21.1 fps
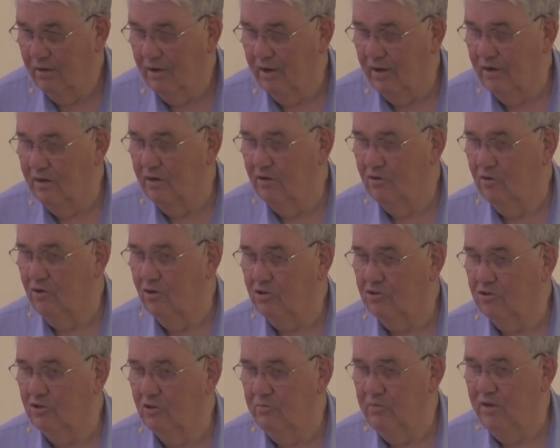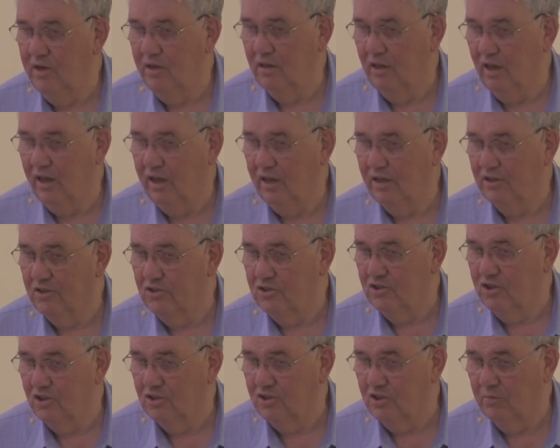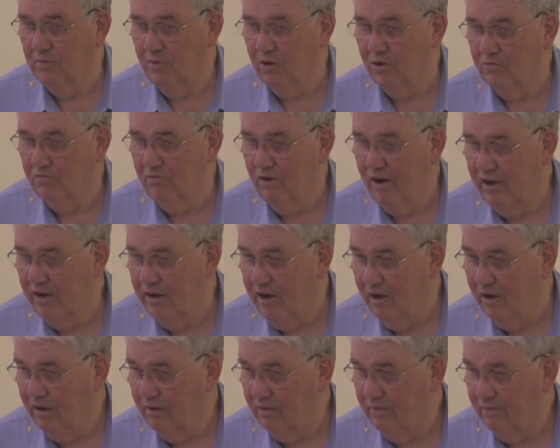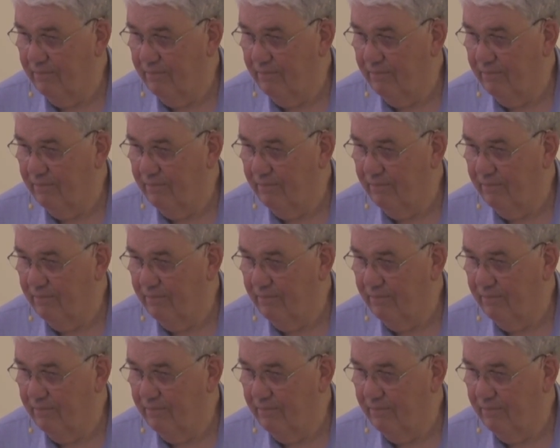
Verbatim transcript: And it looks to me like it's just about ready.